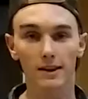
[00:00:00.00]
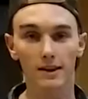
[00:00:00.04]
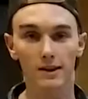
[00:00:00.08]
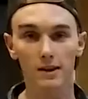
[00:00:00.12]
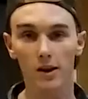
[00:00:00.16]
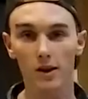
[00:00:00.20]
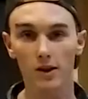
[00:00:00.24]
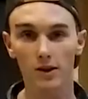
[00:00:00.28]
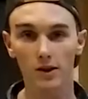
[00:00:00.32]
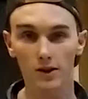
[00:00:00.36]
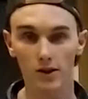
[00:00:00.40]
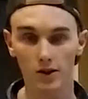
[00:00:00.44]
it at the
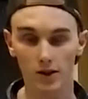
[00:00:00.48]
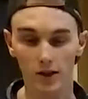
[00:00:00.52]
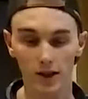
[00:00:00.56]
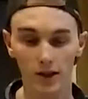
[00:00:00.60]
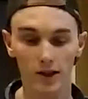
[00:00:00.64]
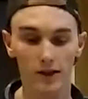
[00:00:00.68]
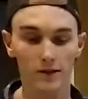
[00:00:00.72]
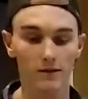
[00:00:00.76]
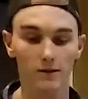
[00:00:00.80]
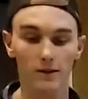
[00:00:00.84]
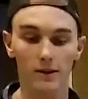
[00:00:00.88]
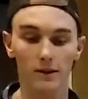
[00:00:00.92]
Dollar
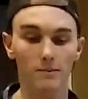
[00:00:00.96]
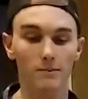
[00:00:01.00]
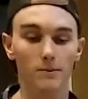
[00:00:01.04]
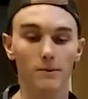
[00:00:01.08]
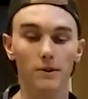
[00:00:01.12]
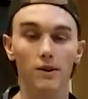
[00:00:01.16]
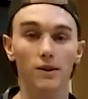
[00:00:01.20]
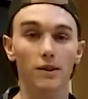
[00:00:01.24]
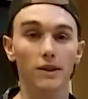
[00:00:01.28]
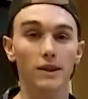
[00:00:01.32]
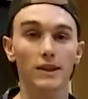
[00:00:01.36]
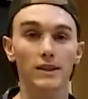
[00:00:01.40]
Tree. It
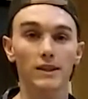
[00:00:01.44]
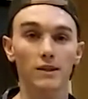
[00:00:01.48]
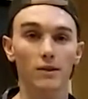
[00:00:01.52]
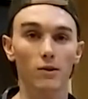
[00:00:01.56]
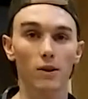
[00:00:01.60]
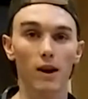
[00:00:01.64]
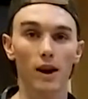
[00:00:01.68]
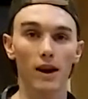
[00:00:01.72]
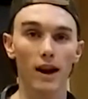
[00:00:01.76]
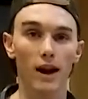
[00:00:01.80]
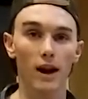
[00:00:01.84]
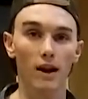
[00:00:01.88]
cleans
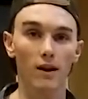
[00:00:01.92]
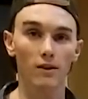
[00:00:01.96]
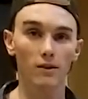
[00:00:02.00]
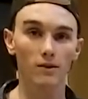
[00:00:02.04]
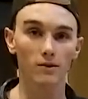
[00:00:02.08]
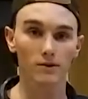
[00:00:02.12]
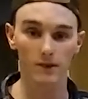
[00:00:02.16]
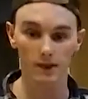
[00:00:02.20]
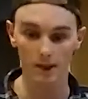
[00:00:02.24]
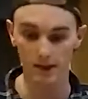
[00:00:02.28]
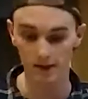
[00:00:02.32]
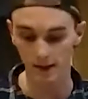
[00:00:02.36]
it right
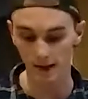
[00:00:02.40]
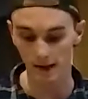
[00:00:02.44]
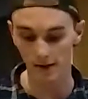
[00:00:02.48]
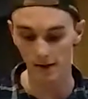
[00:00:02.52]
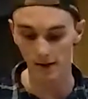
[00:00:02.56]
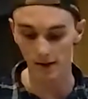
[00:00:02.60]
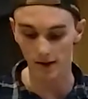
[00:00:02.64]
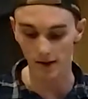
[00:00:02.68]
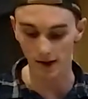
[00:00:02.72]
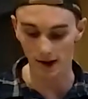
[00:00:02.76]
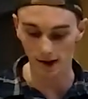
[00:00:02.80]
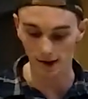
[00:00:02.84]
out, gets
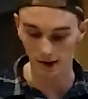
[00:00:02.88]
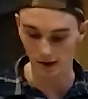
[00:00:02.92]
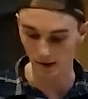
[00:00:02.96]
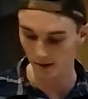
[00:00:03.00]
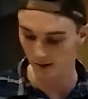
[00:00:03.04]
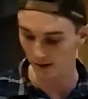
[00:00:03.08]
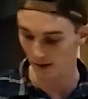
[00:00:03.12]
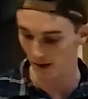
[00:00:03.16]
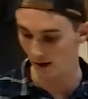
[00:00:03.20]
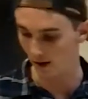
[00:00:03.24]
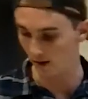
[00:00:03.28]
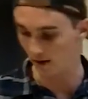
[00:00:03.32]
everything.
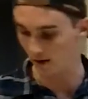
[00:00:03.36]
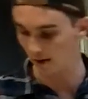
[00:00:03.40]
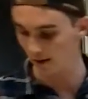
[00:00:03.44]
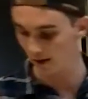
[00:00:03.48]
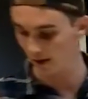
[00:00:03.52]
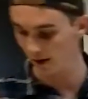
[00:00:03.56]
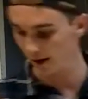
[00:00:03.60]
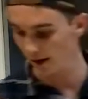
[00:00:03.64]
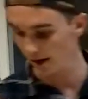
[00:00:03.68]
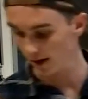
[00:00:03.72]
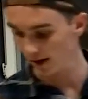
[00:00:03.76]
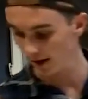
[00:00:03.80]
So
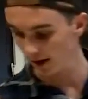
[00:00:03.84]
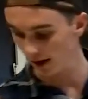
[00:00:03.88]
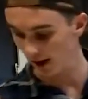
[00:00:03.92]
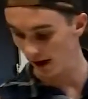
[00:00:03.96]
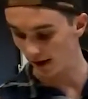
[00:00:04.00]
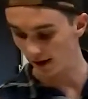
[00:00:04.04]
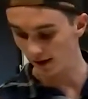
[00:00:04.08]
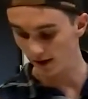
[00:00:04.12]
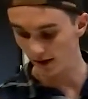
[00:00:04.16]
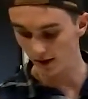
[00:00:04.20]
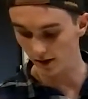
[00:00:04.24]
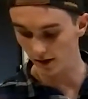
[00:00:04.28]

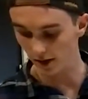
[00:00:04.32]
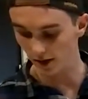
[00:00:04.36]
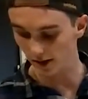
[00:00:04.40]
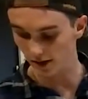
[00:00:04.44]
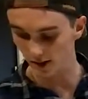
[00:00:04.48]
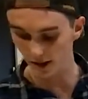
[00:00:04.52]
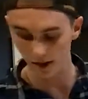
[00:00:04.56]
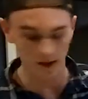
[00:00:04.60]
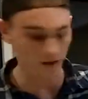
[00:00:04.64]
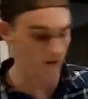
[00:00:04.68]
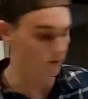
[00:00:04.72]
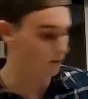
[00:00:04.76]
I'd
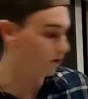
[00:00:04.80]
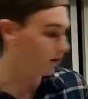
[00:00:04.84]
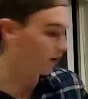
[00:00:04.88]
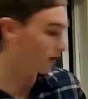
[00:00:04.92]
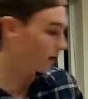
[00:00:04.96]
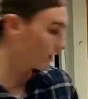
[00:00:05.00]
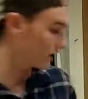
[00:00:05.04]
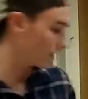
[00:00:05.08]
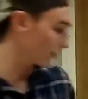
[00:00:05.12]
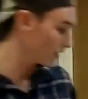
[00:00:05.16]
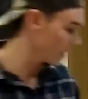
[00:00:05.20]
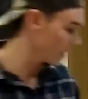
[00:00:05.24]
suggest getting one.